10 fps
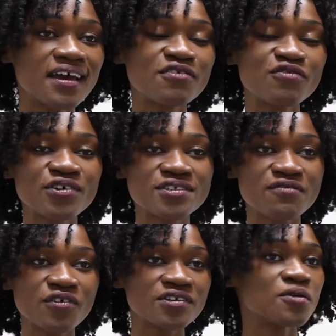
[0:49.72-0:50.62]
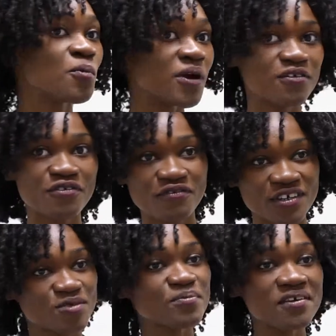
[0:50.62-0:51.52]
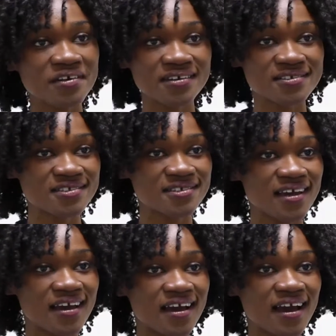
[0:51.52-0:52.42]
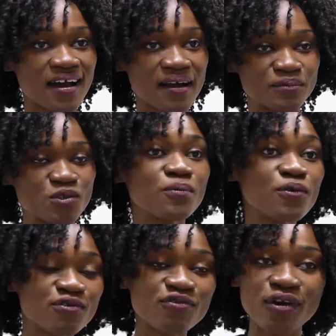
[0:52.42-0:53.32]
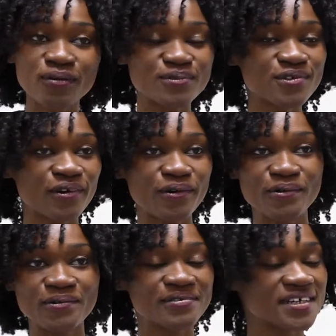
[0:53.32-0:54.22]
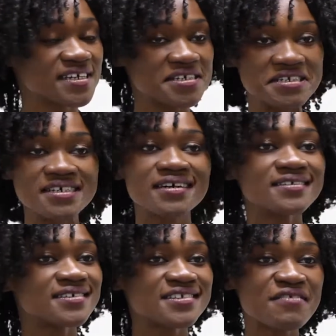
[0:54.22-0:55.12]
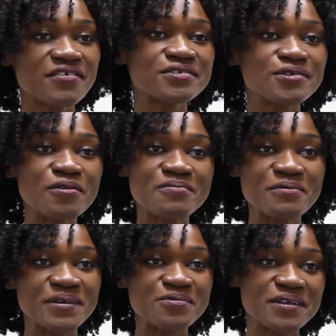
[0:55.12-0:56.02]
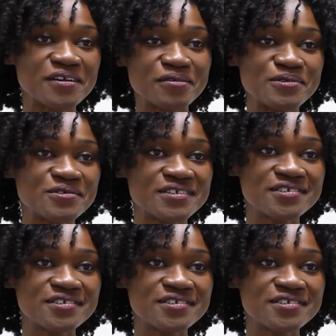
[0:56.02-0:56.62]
And of course, they've got a wealth of experience to pull from, so there's never a dull moment when it comes to